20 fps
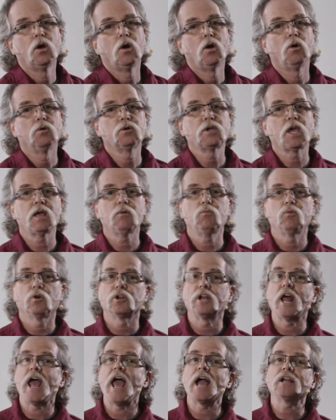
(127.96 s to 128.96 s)
Okay, we're
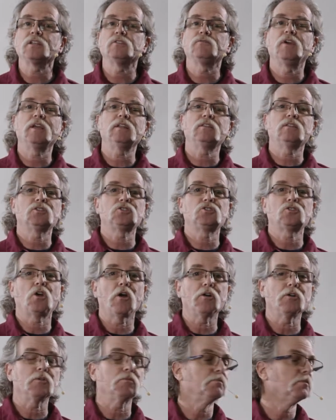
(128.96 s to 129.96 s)
going to activate this
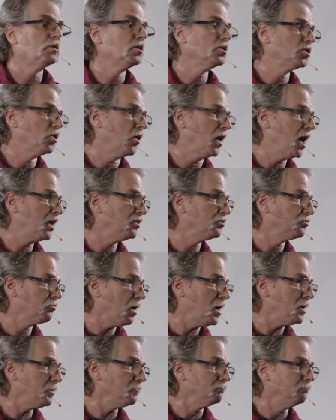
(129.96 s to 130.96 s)
starter. Go ahead and
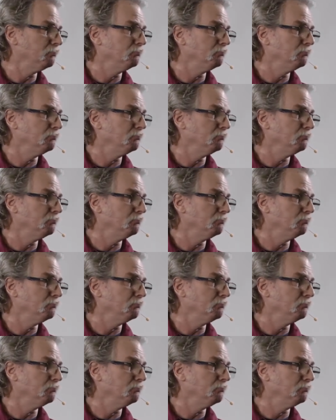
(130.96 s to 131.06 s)
crank.